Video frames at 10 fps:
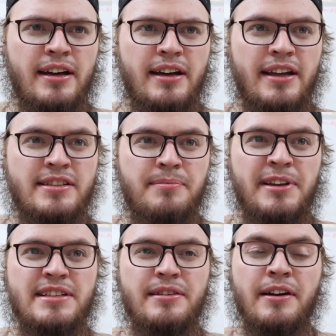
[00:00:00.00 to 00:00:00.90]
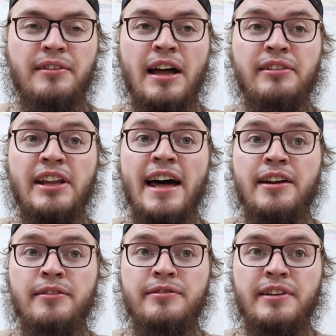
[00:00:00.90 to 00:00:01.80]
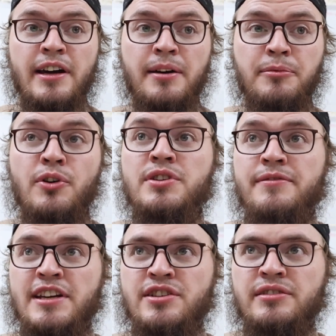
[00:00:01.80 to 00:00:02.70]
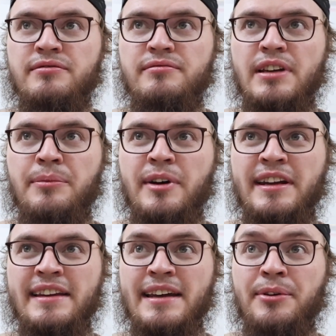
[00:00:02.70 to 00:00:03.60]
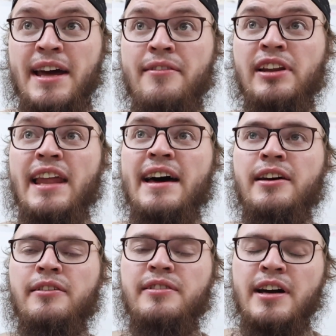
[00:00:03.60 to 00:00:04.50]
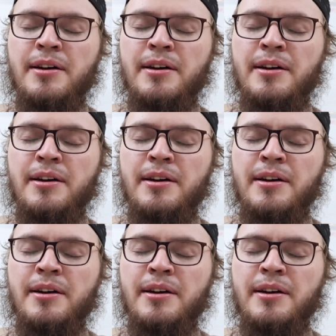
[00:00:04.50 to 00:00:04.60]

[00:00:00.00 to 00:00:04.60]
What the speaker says: It's a place of a lot of cultivation and whatnot that would have a lot of